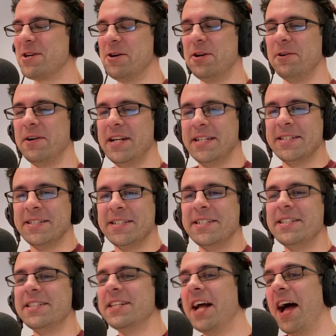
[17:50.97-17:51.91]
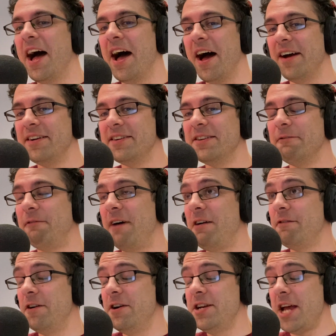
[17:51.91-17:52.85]
Connery. Yeah.
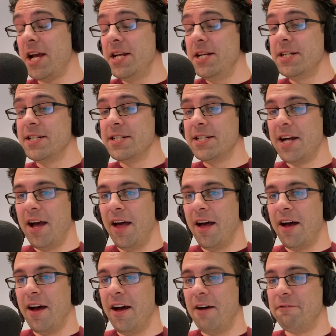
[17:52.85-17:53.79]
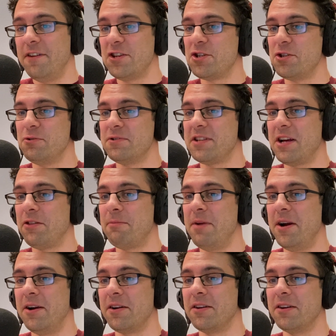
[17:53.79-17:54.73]
Valverde, a fictional South
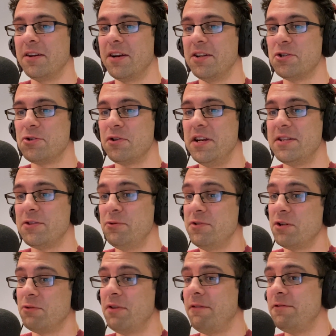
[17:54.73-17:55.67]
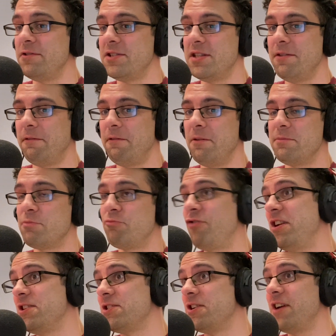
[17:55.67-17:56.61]
American country, is also referenced in the films
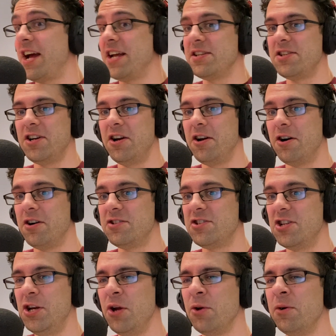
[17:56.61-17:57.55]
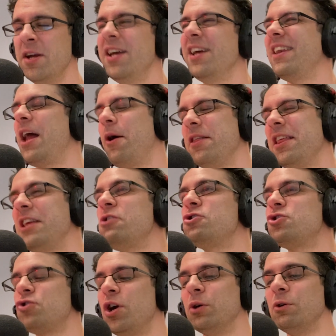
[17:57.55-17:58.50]
Predator and Die Hard 2. Yeah. Now, I think
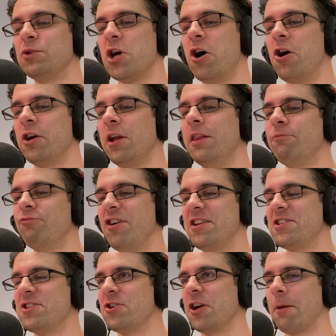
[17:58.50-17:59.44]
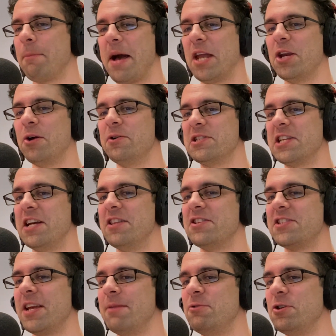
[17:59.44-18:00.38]
you'd struggle to argue that Predator and Commando are set in
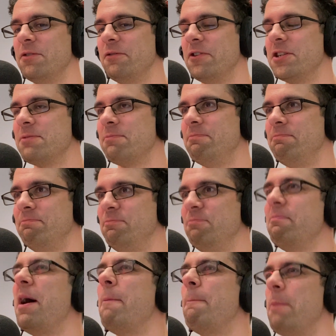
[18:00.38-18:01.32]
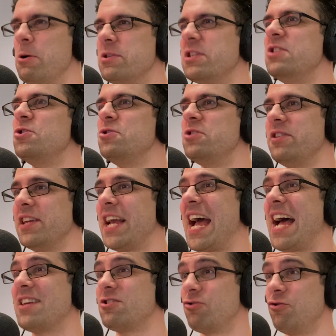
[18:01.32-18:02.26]
the same universe, mostly due to the cast